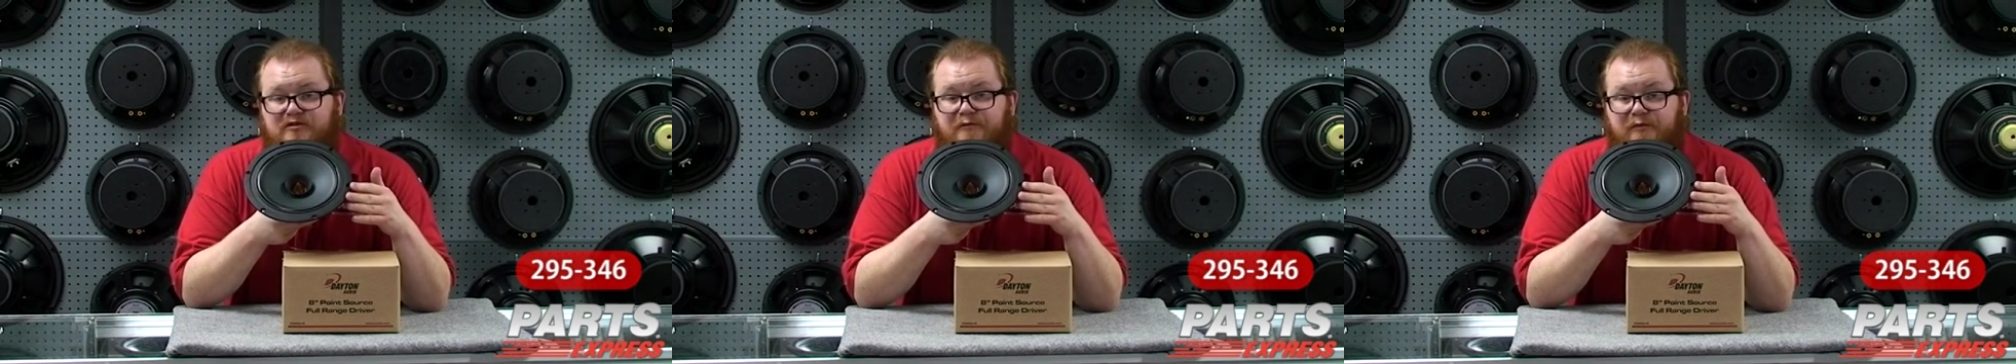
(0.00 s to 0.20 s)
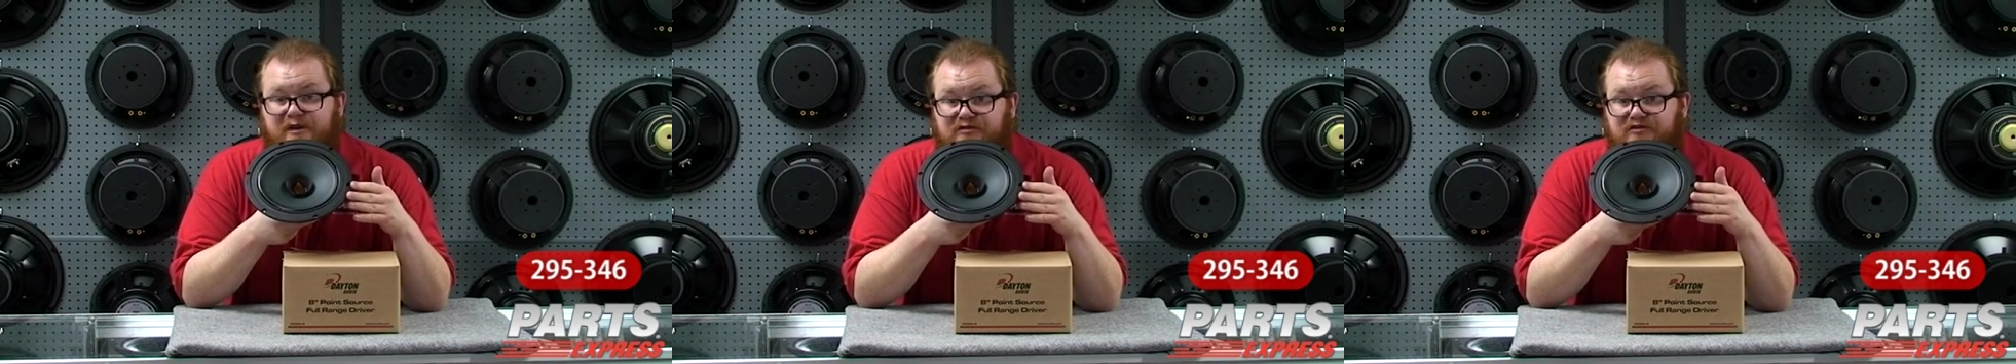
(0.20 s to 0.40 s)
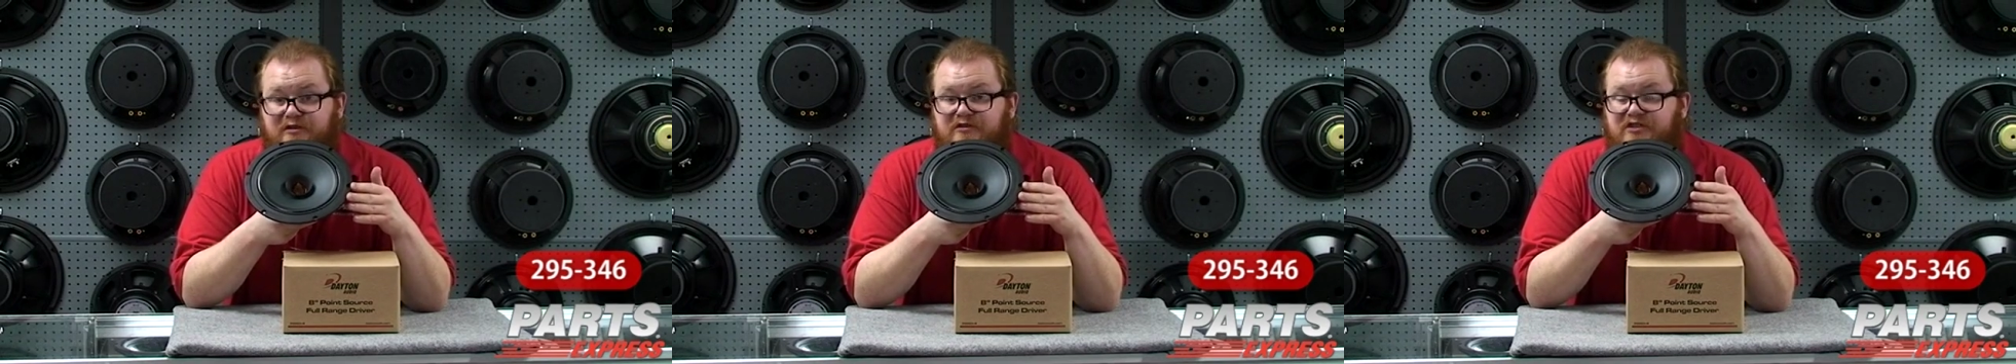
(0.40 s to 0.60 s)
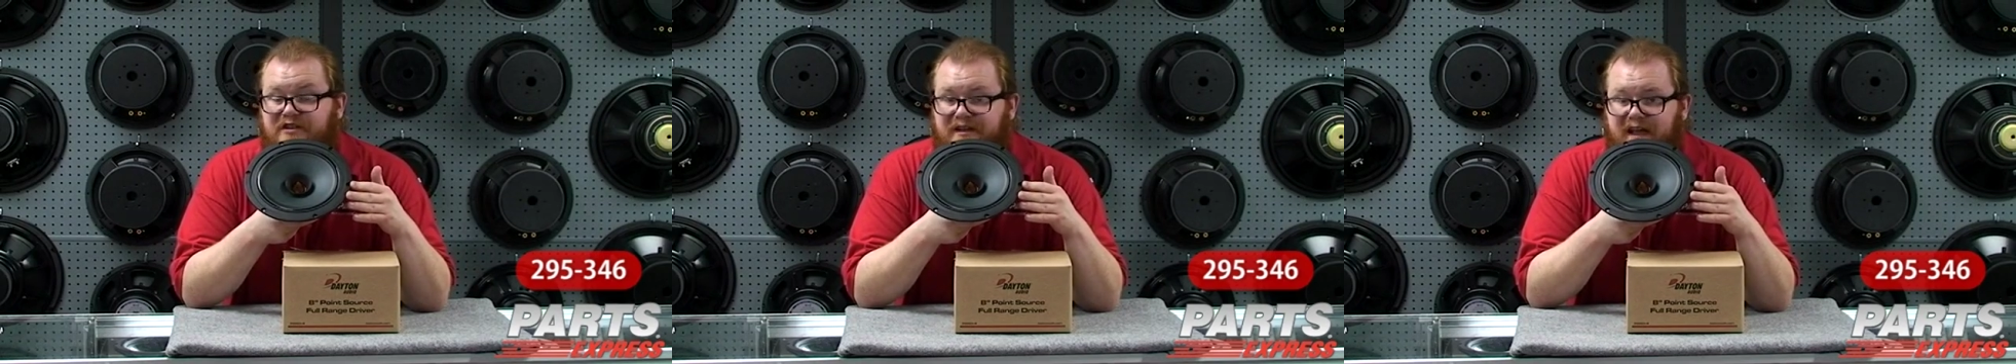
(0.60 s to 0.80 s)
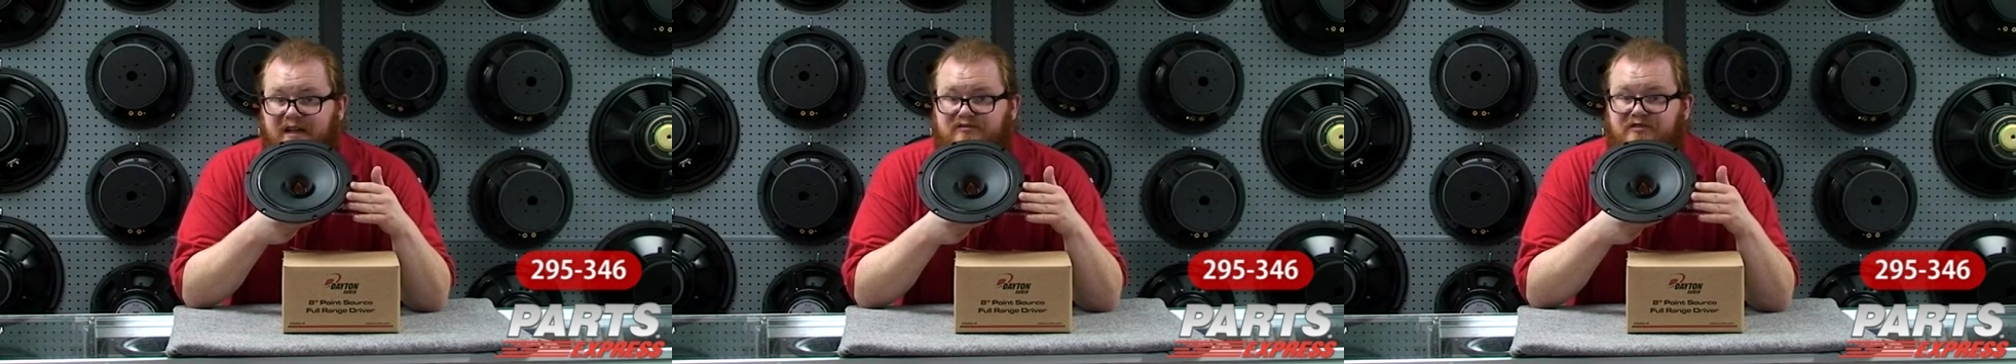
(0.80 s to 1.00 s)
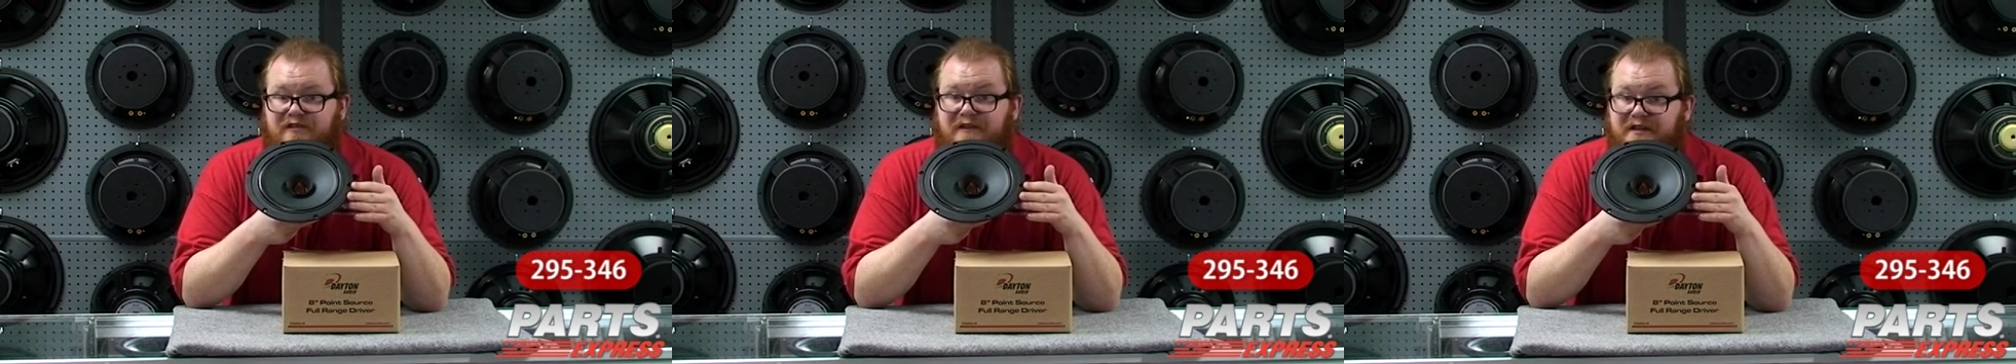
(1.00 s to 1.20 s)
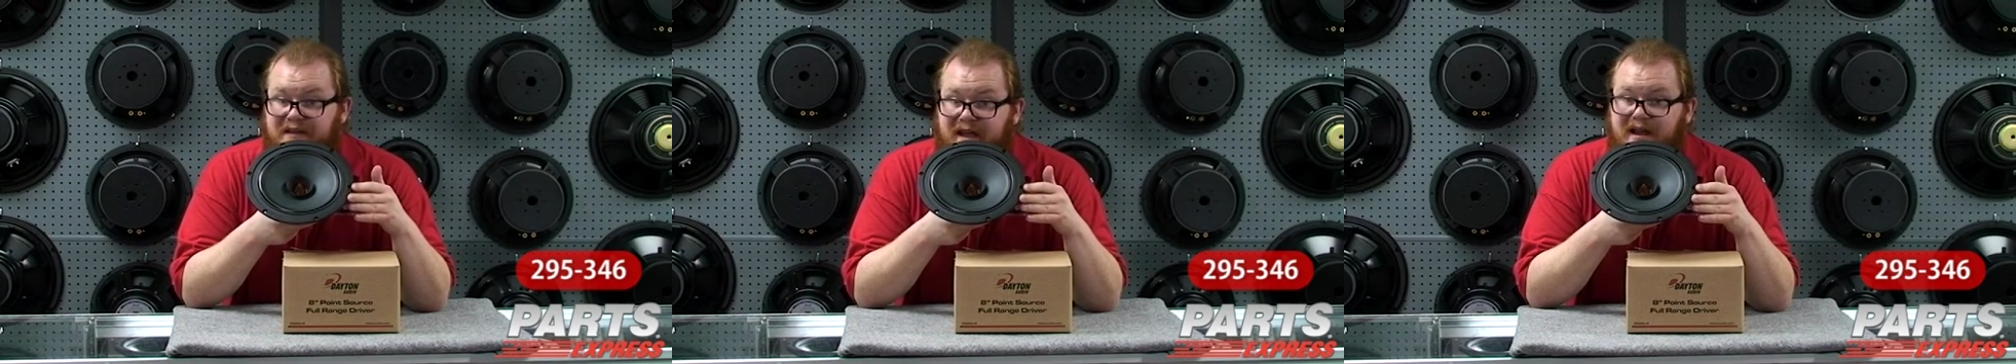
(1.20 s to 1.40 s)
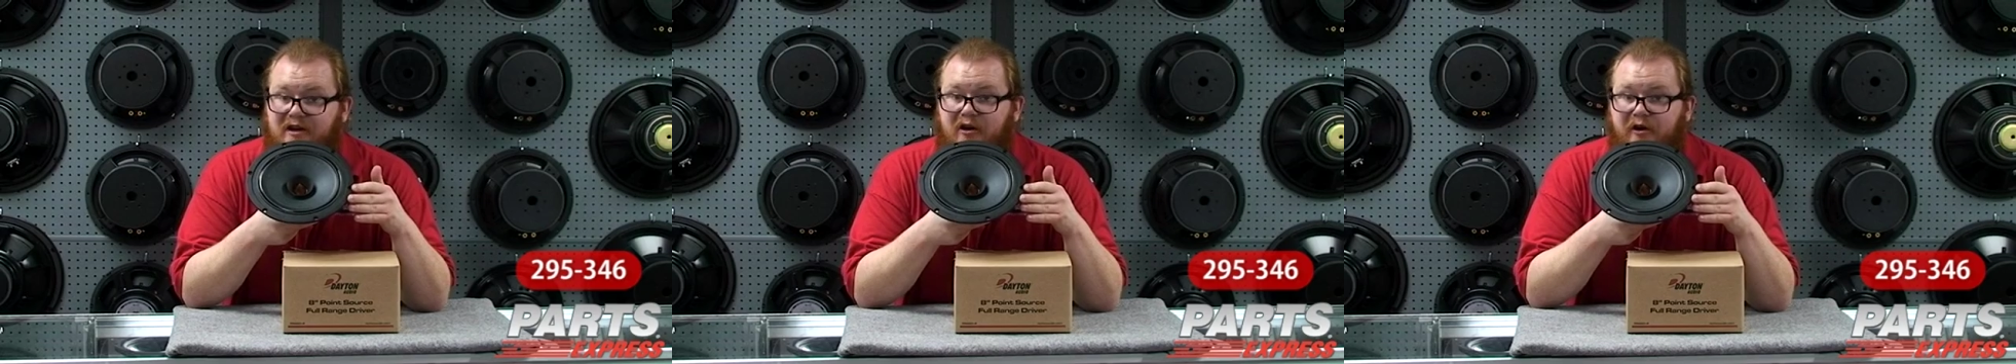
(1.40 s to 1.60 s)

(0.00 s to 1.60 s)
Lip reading: of research and testing that Dayton